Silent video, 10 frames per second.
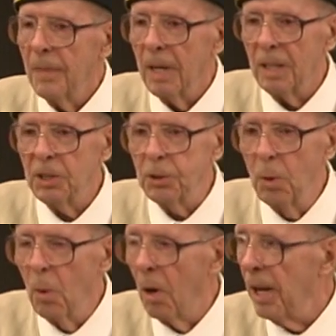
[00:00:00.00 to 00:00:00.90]
a
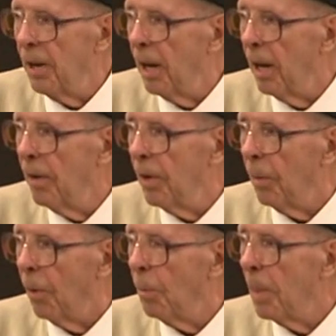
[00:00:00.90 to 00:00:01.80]
stool in the living
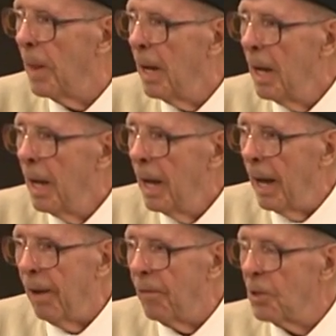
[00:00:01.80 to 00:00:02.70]
room,
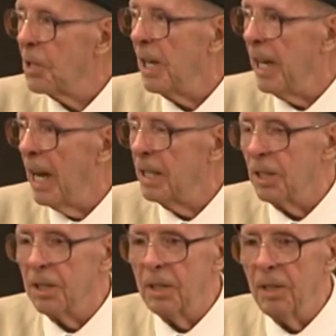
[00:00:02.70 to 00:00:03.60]
and first thing he asked
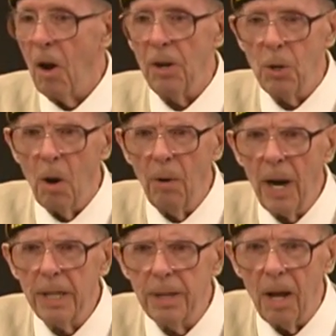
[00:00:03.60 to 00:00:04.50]
is, Are you all
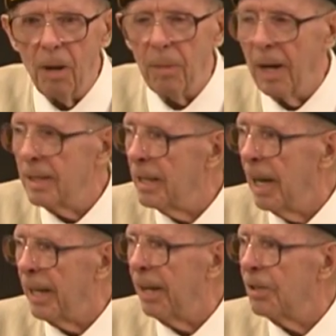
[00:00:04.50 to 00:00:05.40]
right, Tom? And I said,
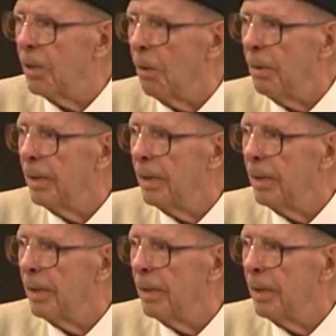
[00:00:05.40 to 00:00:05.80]
I guess so.